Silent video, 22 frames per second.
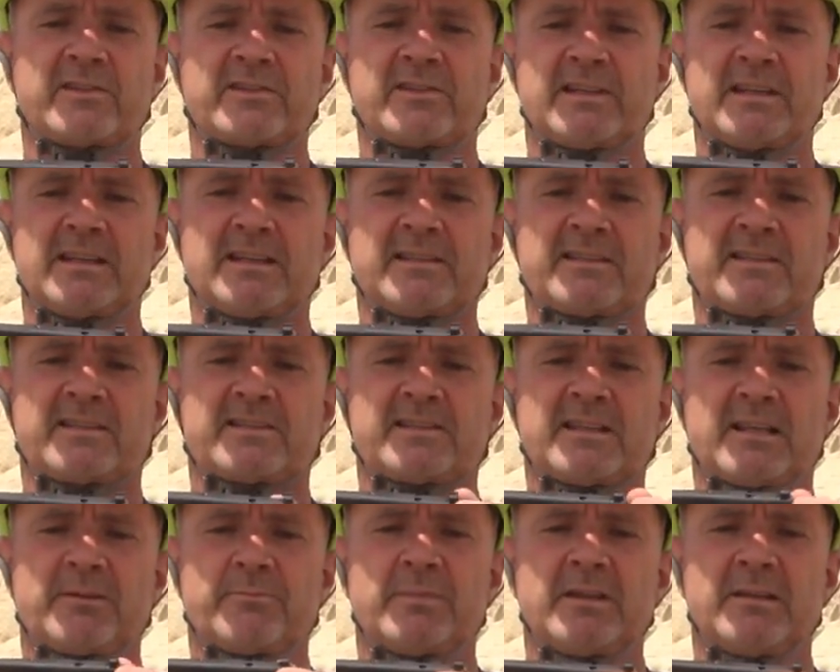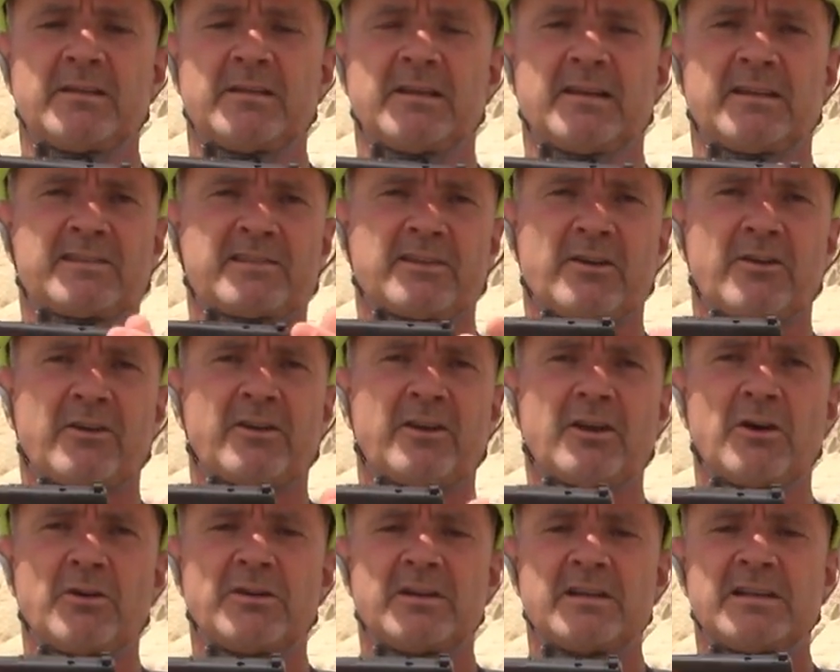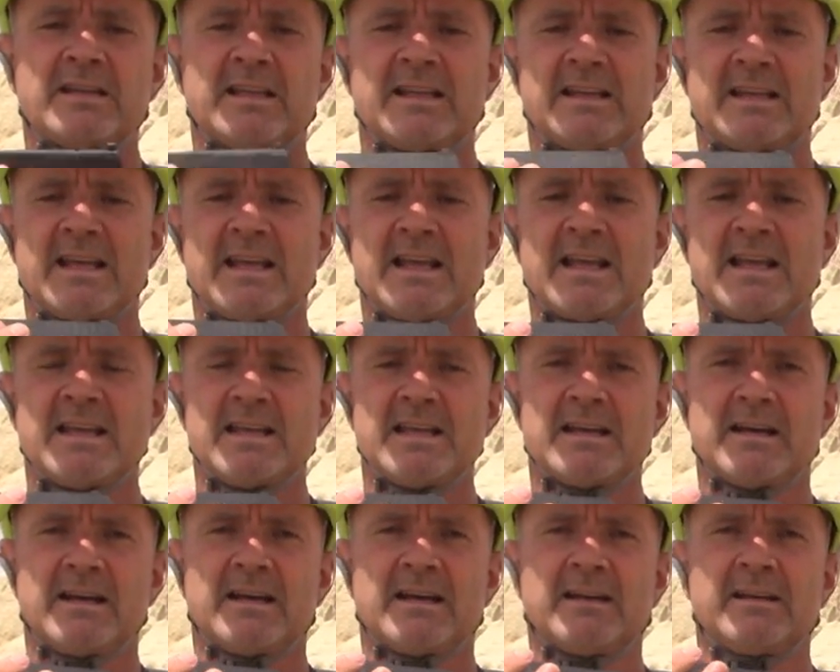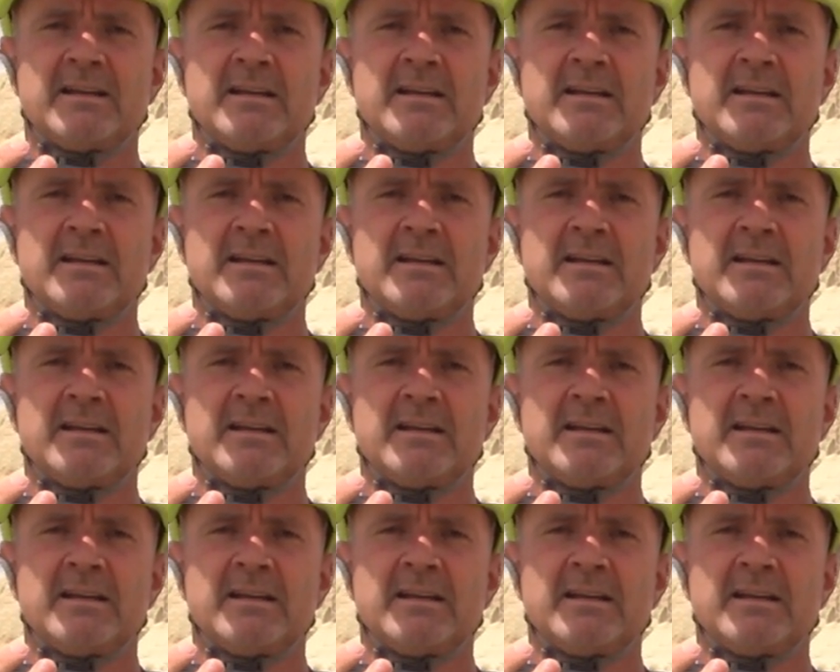to see is this thing be uh, Cerakoted in a uh,